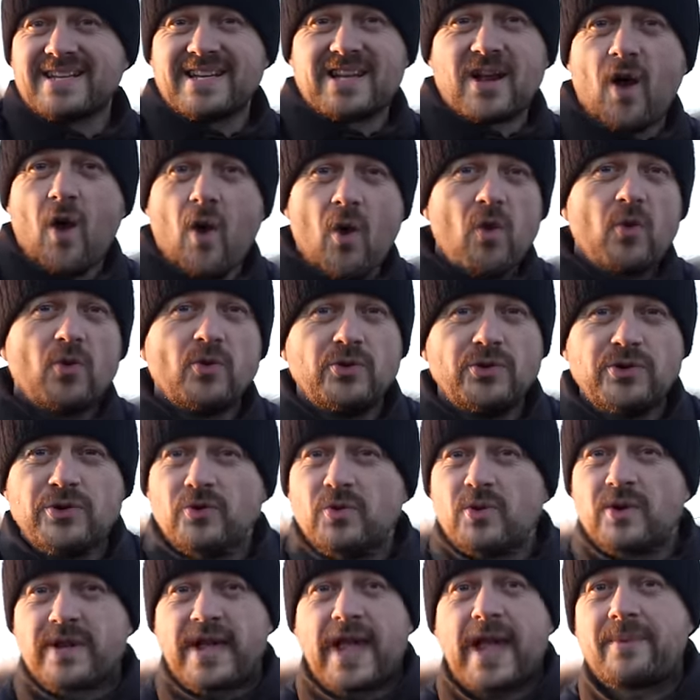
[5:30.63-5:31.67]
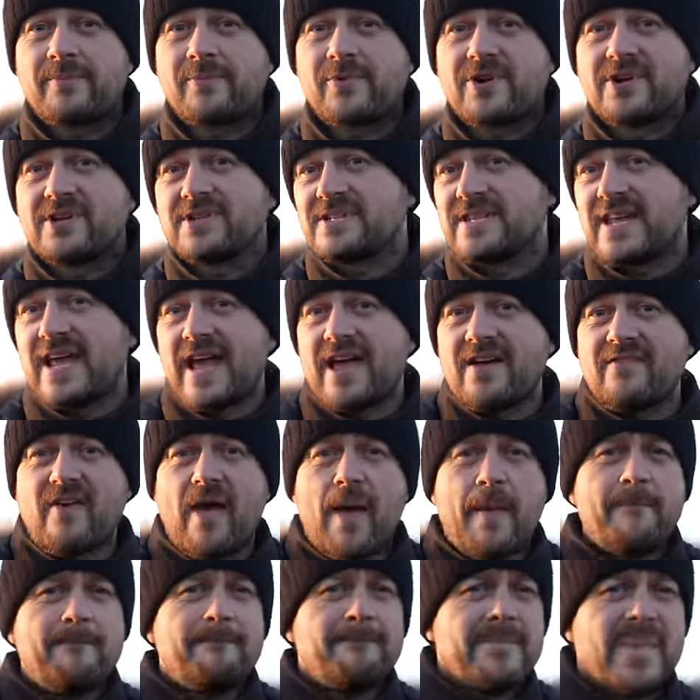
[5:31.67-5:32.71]
that all newer cameras have
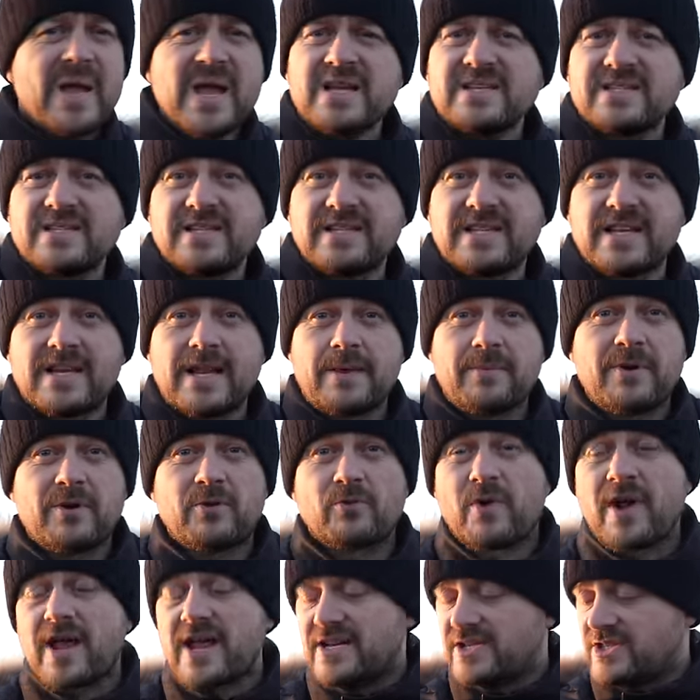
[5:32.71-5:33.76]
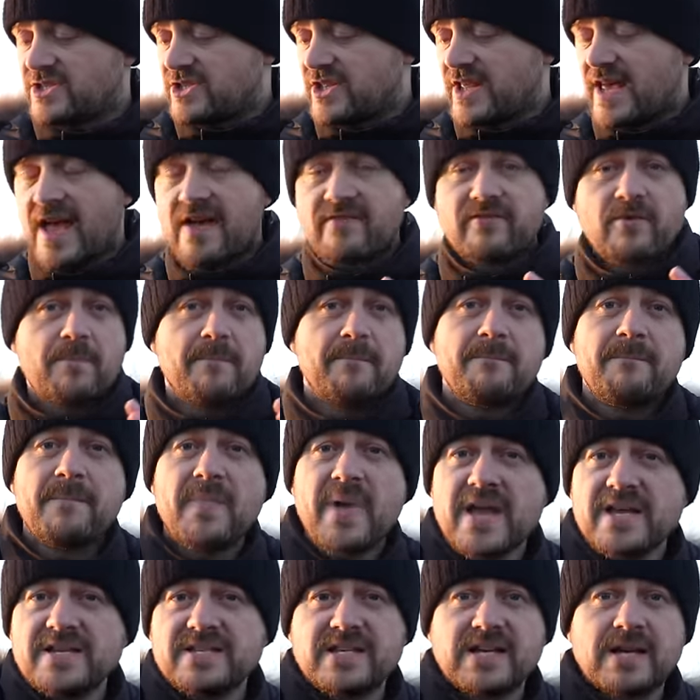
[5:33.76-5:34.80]
amazing dynamic range, they have
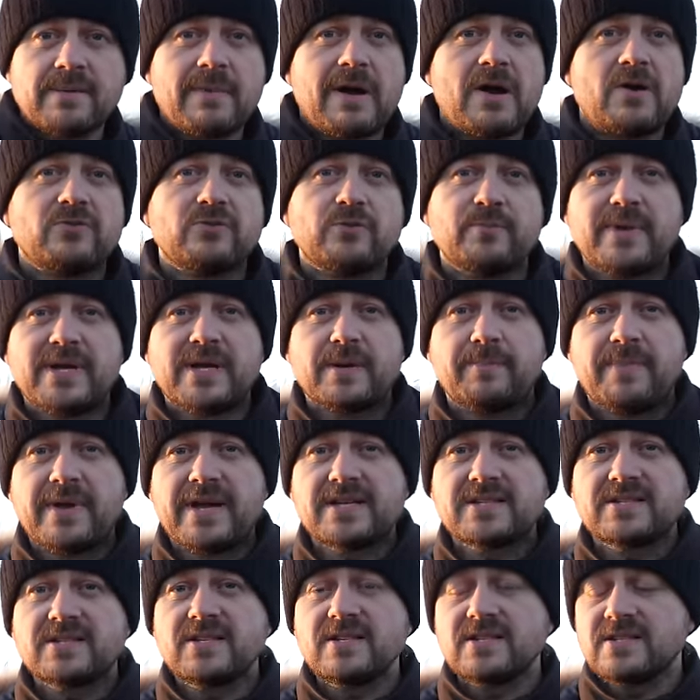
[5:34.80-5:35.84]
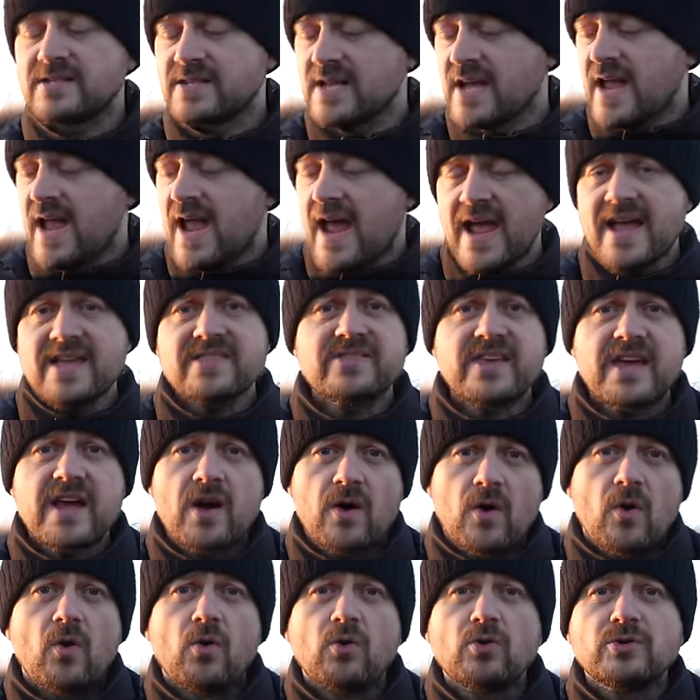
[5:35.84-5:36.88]
amazing amount of megapixels, and they
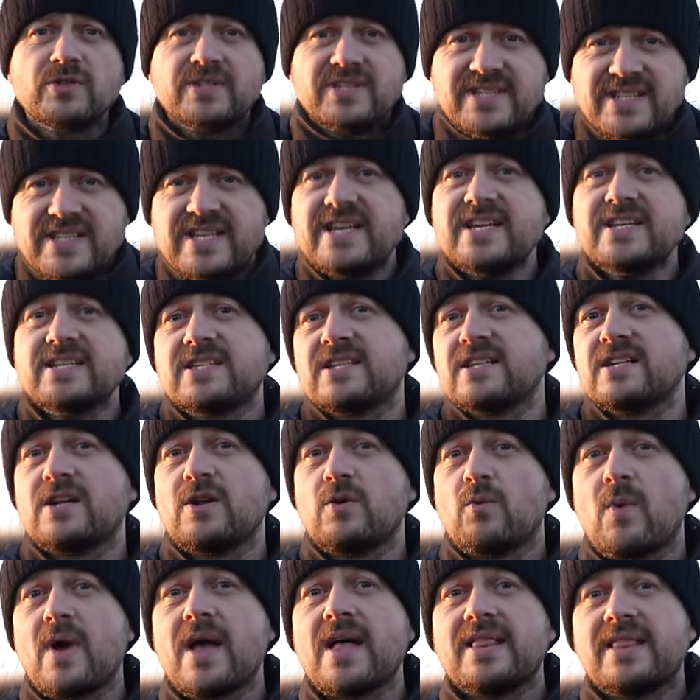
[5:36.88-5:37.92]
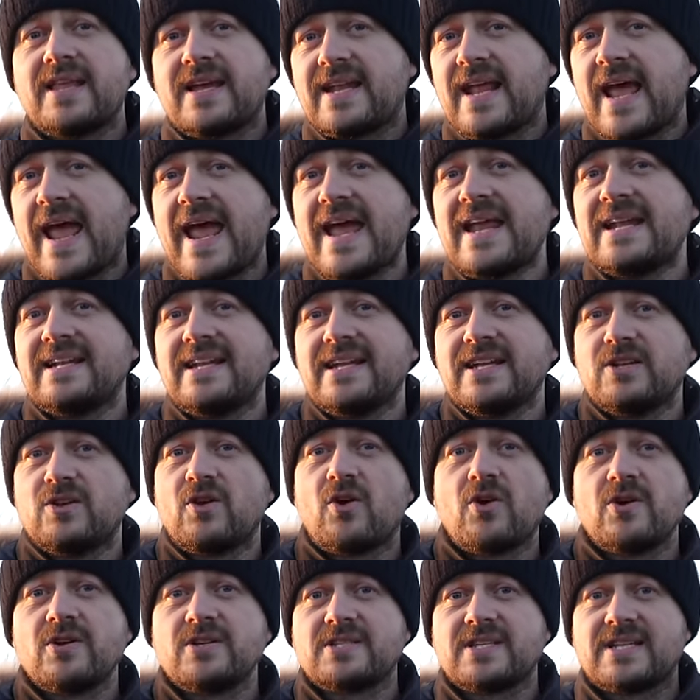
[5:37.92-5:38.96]
are all decently well at handling
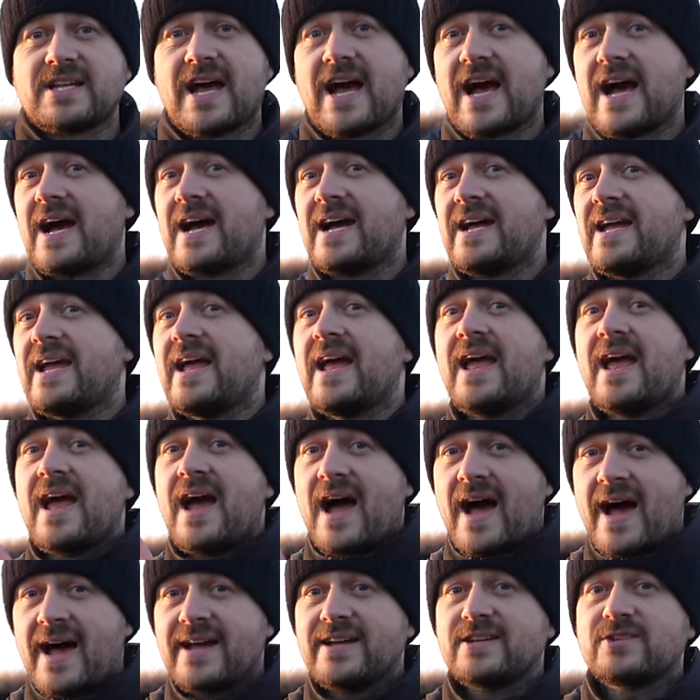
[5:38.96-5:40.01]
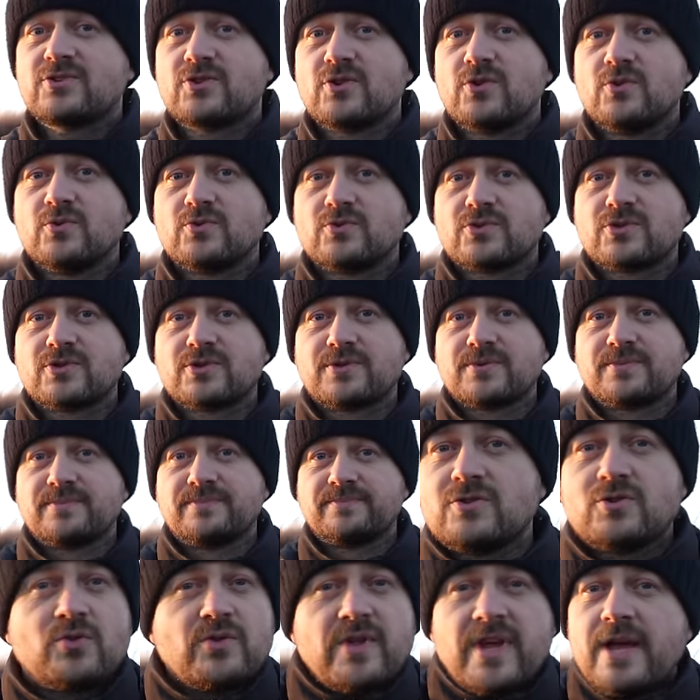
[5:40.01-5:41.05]
noise at high ISOs.
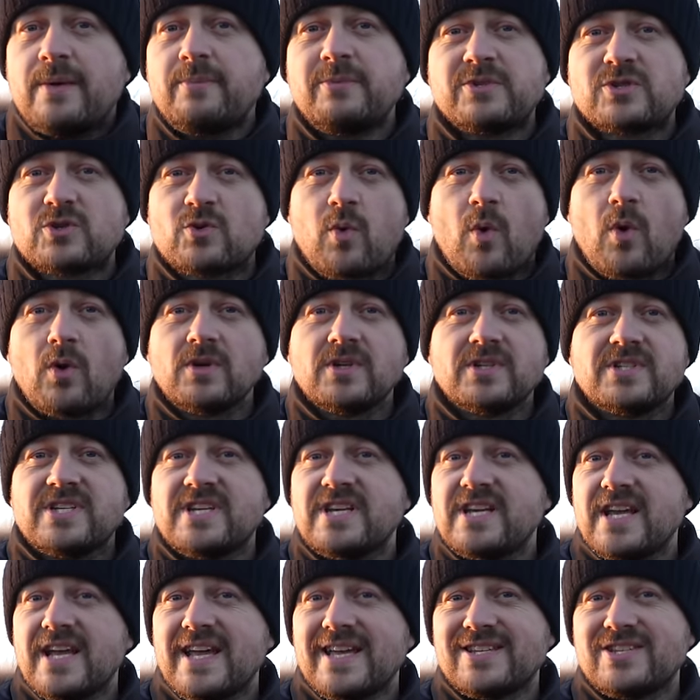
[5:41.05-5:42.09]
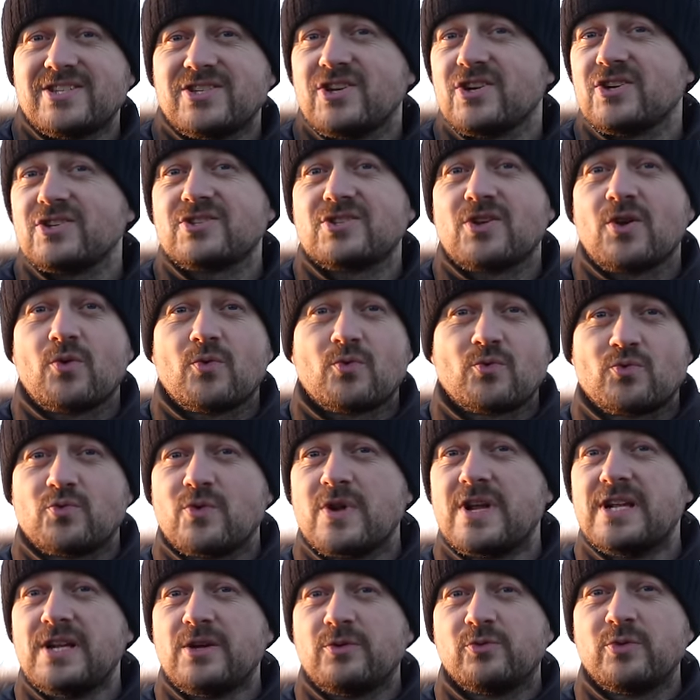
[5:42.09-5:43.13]
So the image quality is just
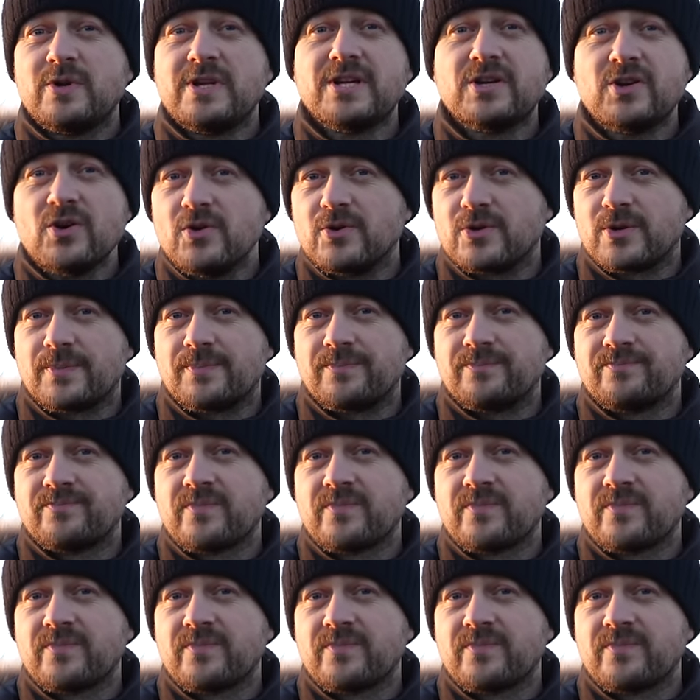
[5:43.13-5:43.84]
really, really good.